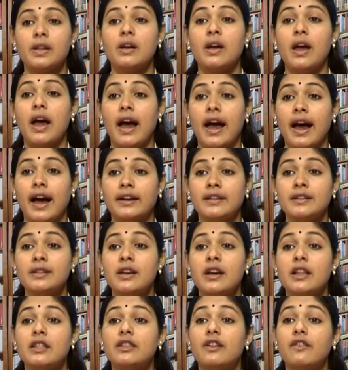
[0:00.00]
and
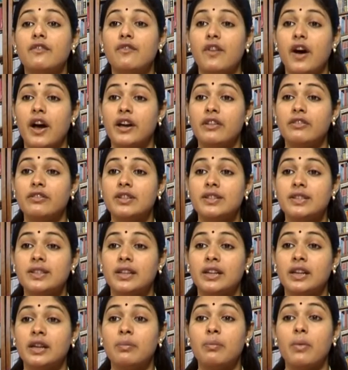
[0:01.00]
the fire
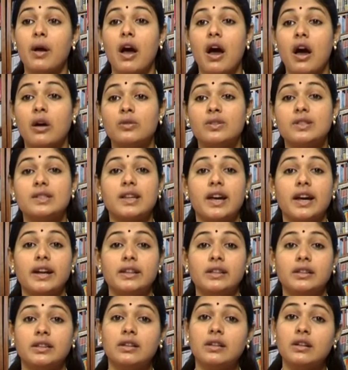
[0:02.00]
escape outside
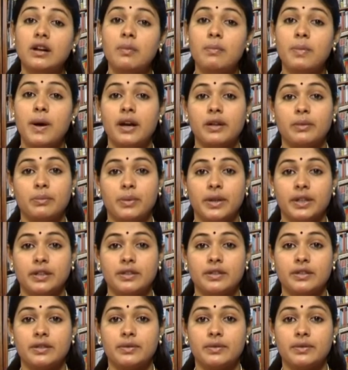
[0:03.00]
the apartment.